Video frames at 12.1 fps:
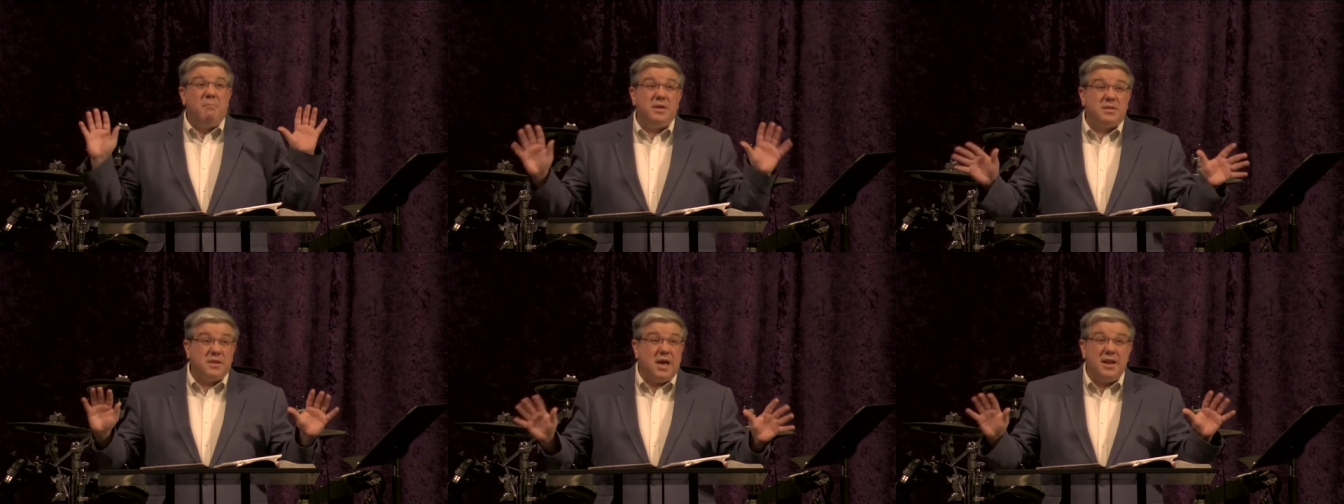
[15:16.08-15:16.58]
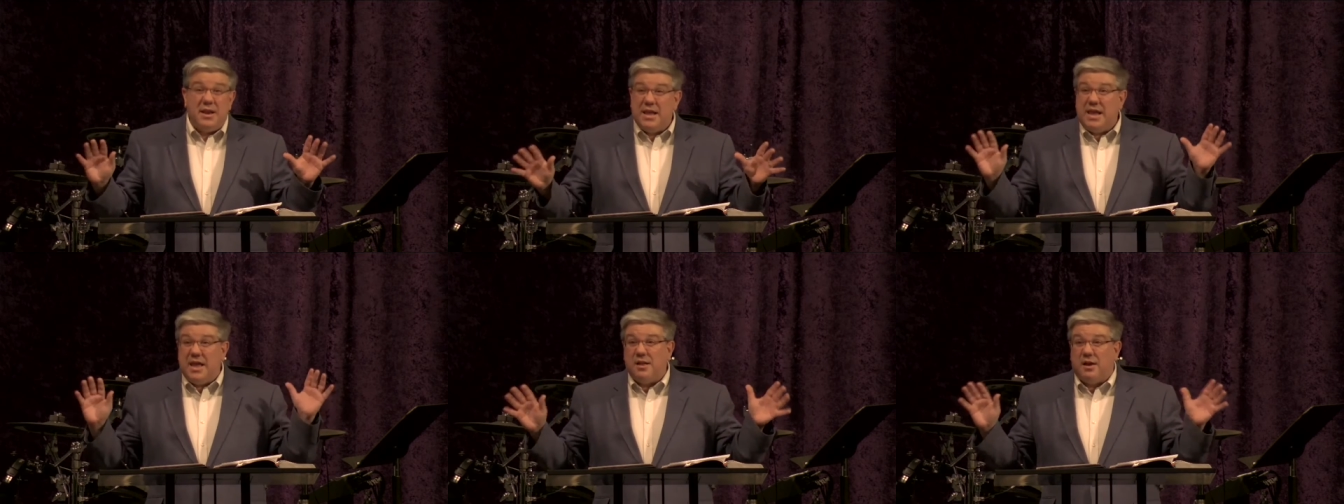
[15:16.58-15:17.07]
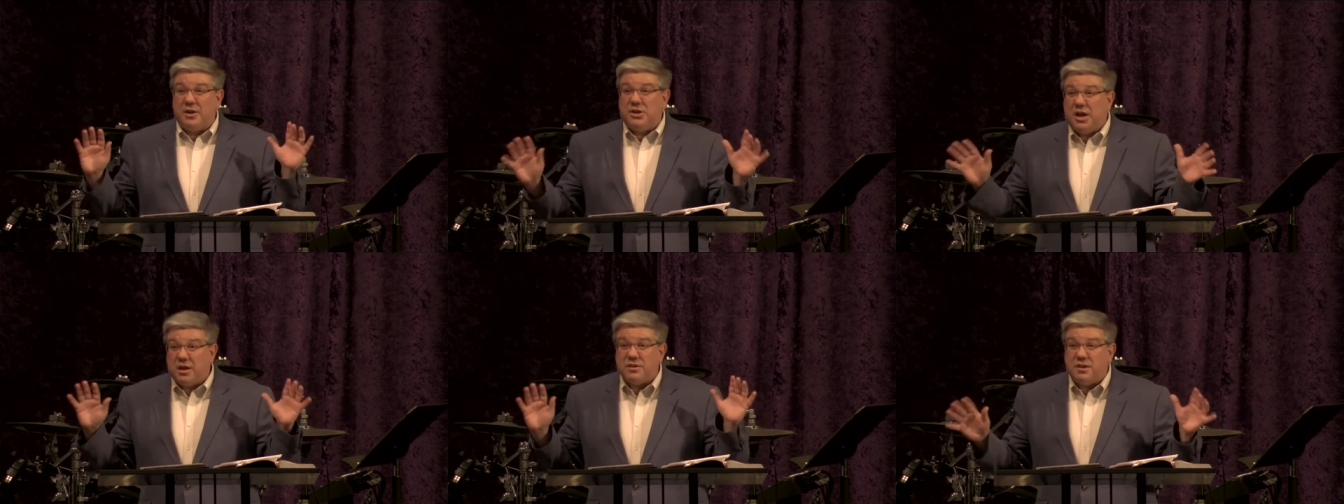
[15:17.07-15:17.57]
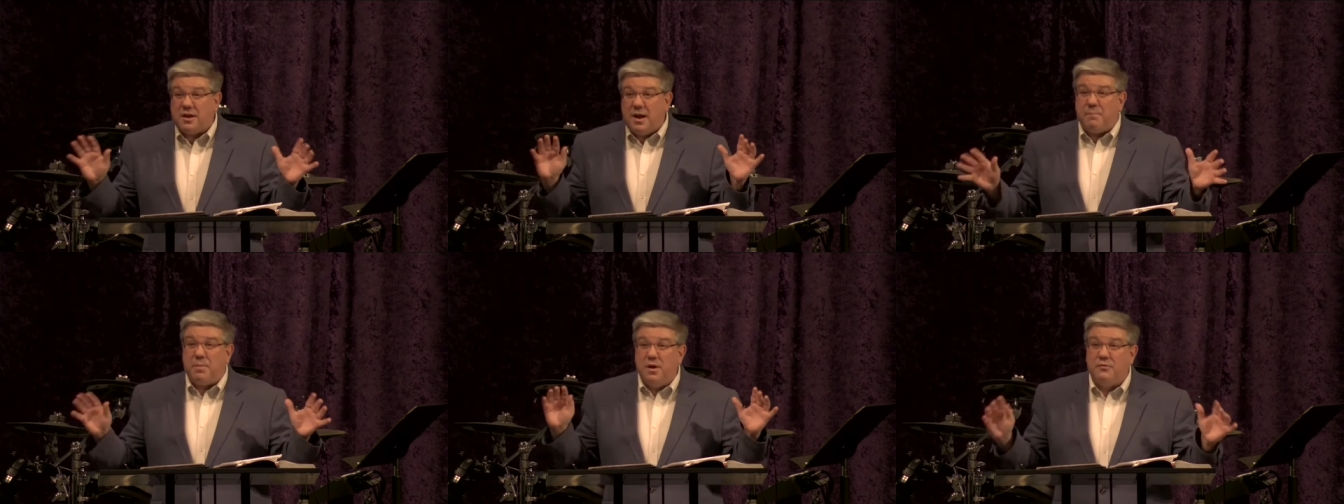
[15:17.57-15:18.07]
but suddenly in just a
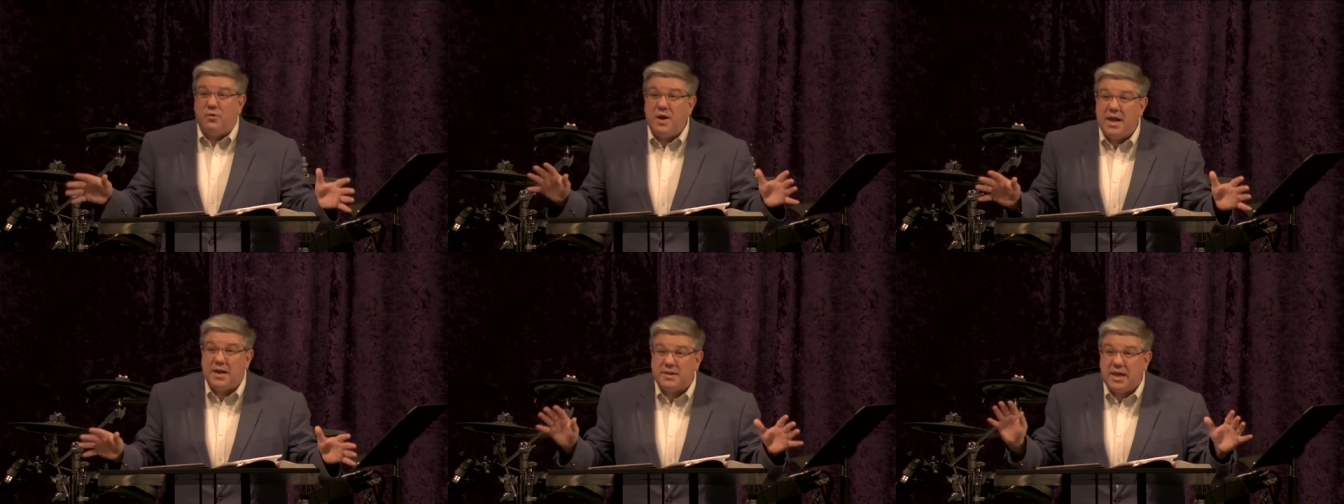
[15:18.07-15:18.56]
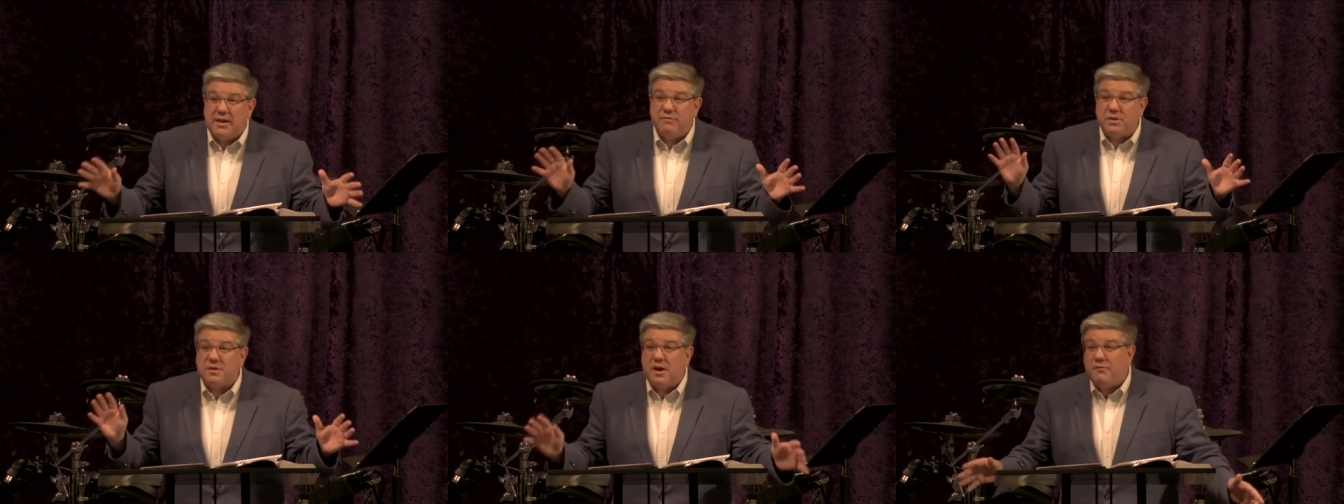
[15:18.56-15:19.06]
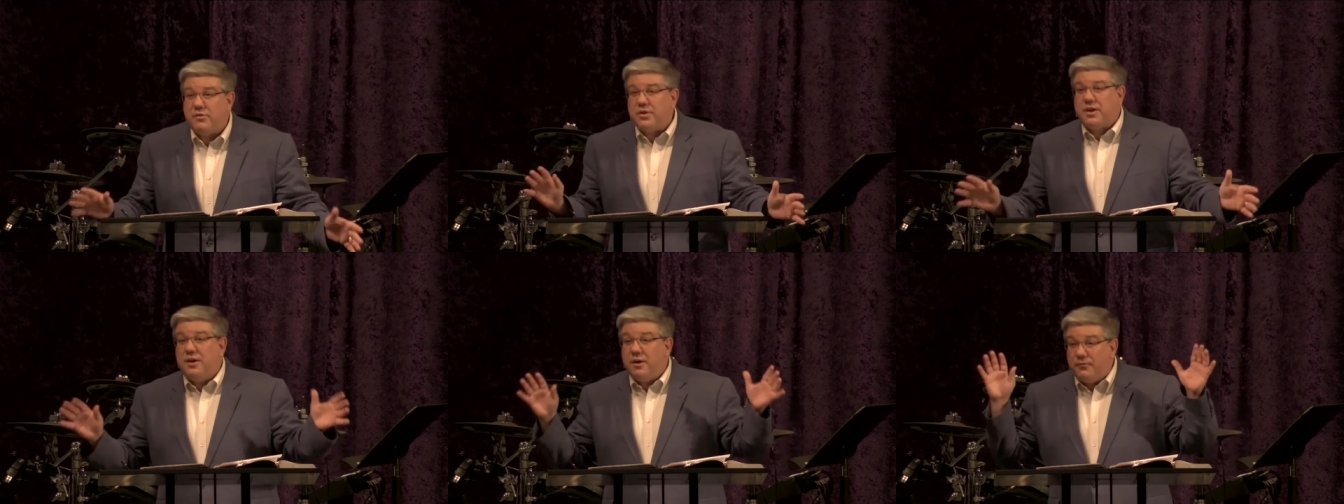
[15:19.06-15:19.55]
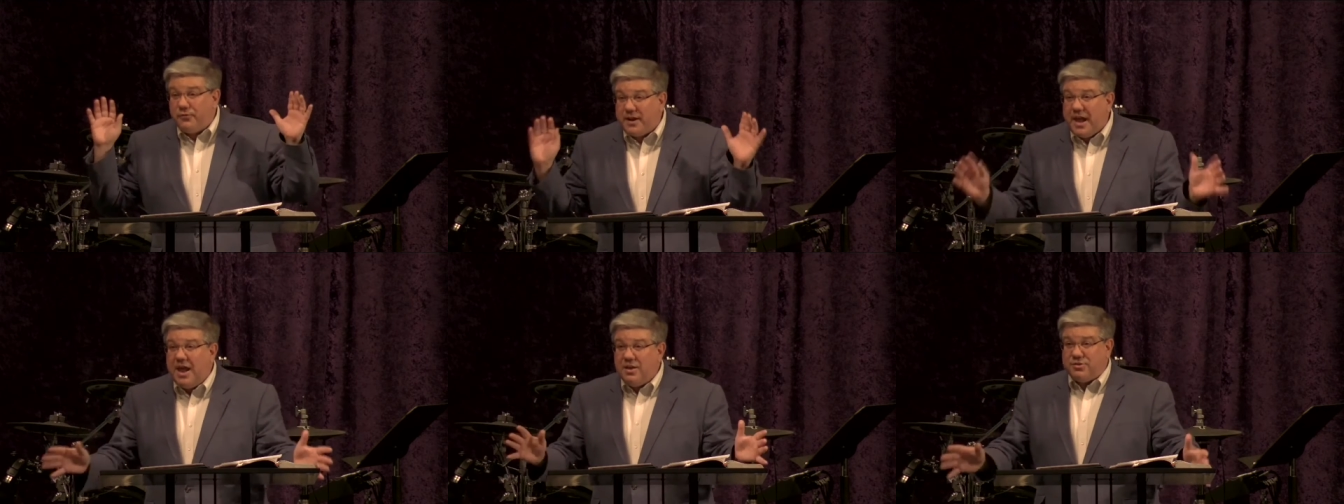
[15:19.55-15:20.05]
couple of weeks, they've discovered the cure for
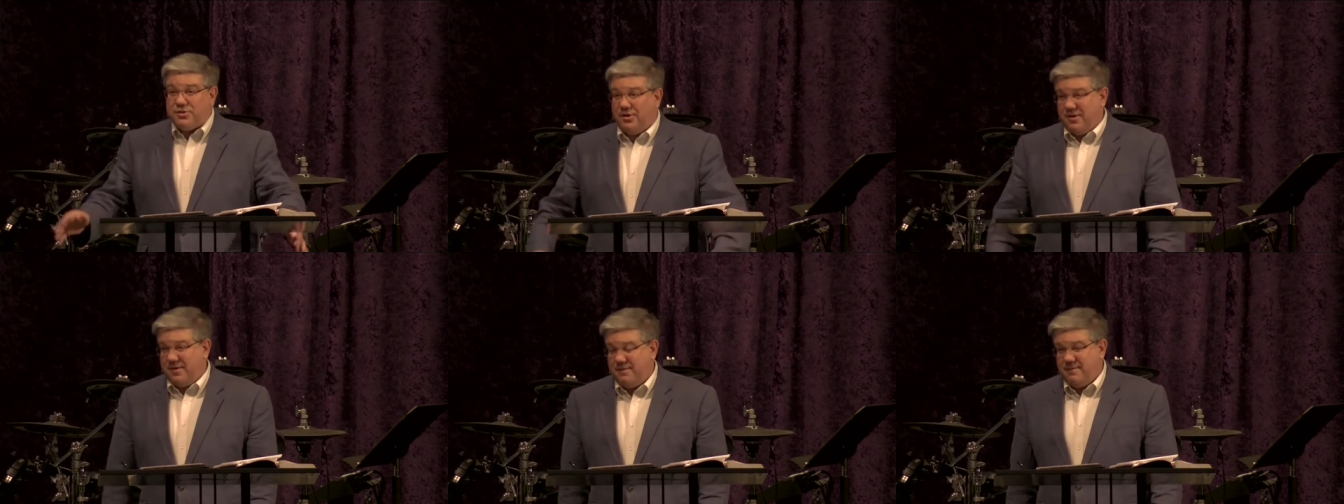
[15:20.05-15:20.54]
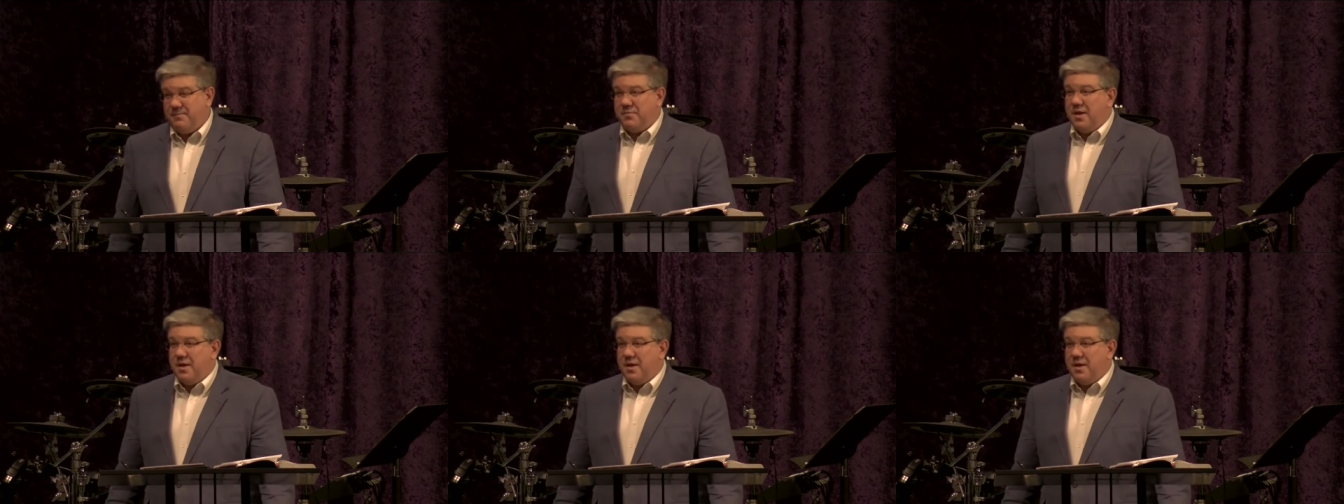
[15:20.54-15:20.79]
cancer.